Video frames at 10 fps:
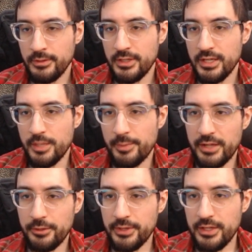And I'm
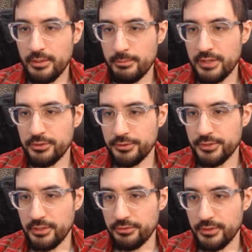allocating mental
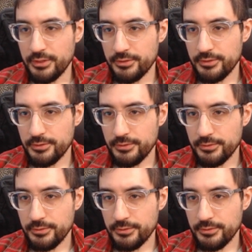toughness.